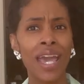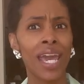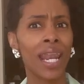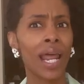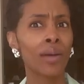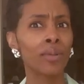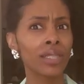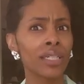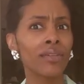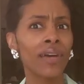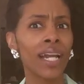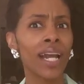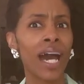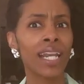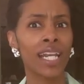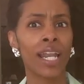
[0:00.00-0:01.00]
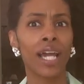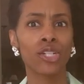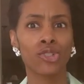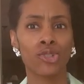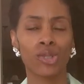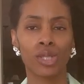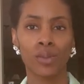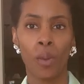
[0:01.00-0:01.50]
And I believe I got an
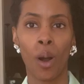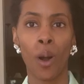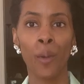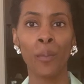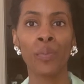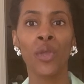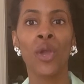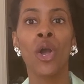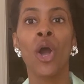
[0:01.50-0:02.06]
extra small.